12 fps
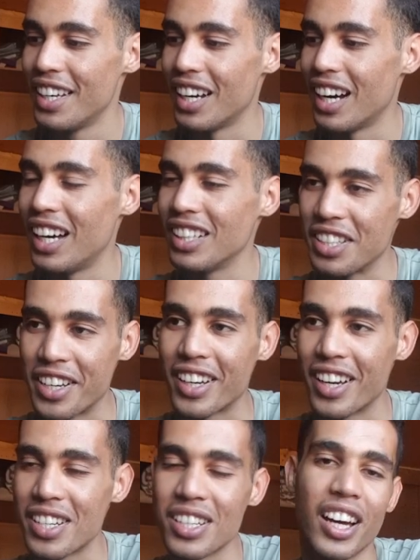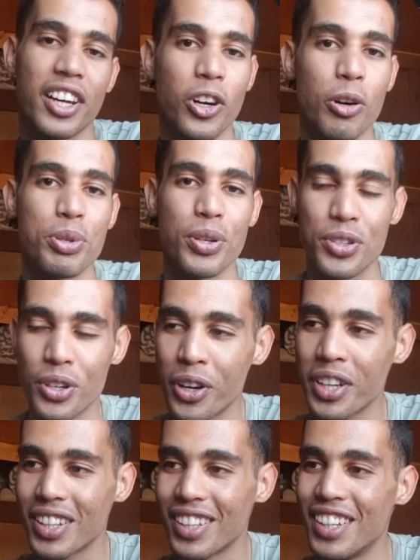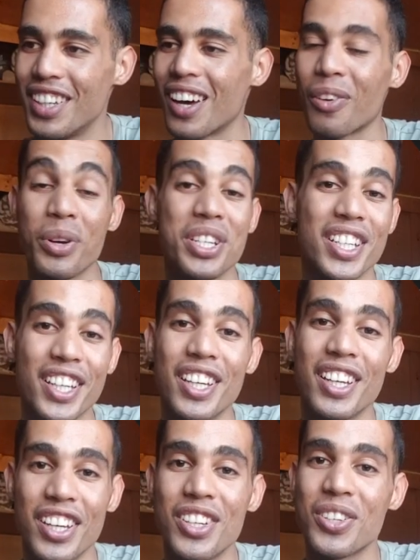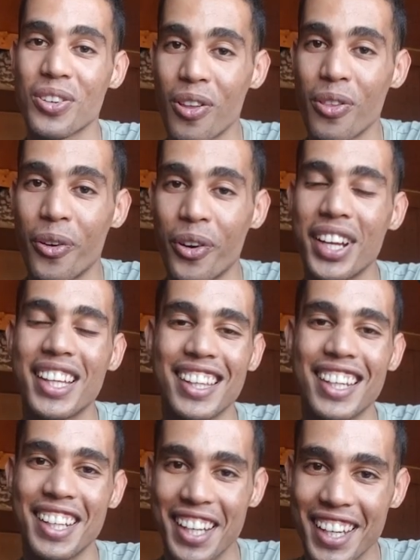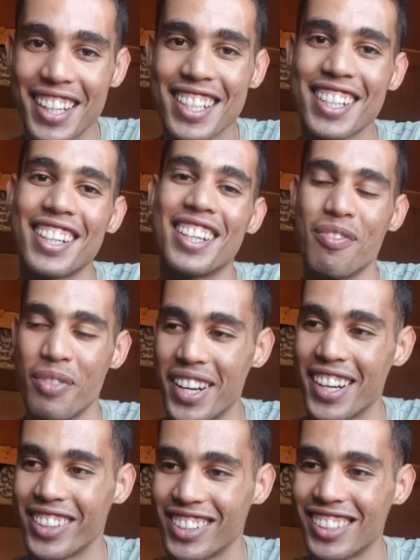And yeah, guys, I hope you enjoyed, and we see each other in the next video.